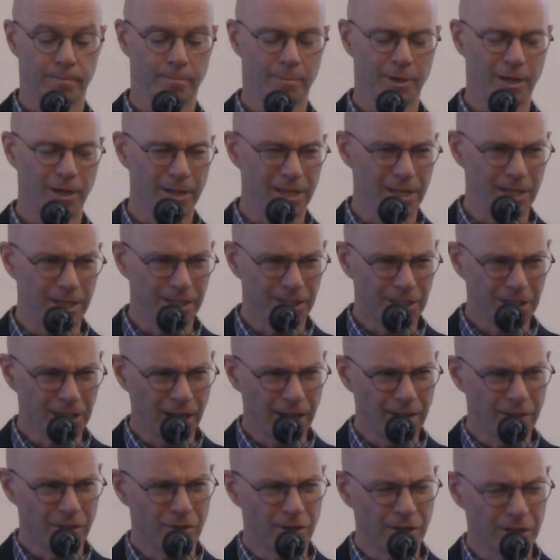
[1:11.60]
But on the
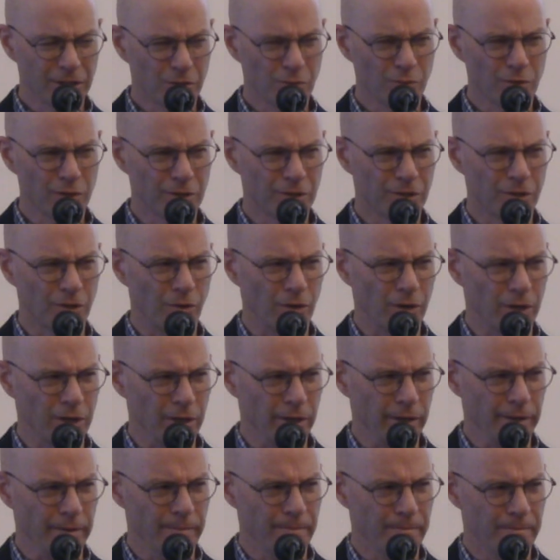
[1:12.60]
inside, things weren't so
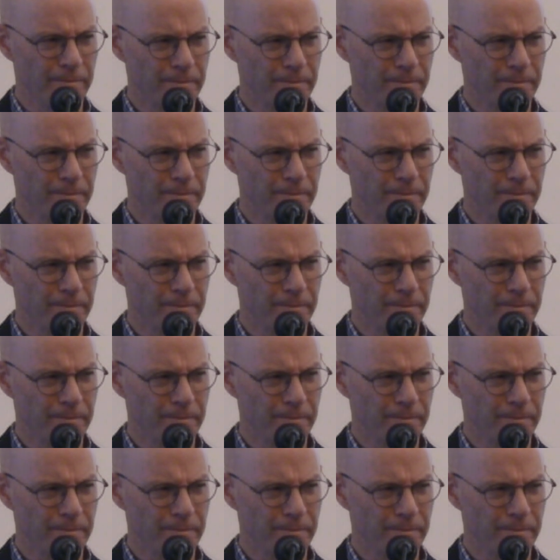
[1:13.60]
good.